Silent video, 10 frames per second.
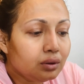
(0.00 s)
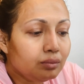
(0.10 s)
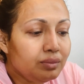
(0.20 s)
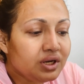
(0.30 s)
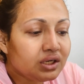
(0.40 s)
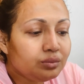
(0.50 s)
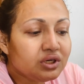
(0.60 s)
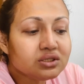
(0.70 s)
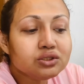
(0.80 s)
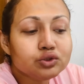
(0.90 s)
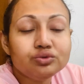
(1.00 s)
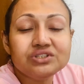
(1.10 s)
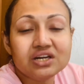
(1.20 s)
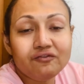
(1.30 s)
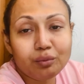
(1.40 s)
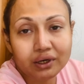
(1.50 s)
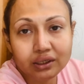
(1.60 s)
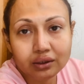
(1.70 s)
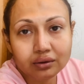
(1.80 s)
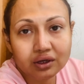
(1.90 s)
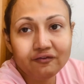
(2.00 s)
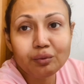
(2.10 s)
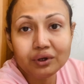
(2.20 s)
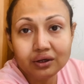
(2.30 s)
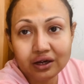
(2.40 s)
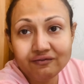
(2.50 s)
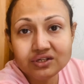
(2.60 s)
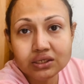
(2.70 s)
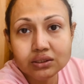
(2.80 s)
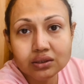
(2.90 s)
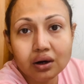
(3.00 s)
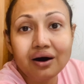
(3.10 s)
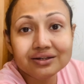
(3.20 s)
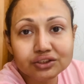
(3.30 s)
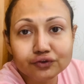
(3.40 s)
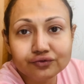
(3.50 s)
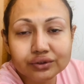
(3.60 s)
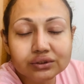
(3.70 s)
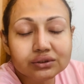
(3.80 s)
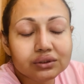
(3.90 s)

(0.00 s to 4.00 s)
makeup doesn't suit everybody. Every skin are different,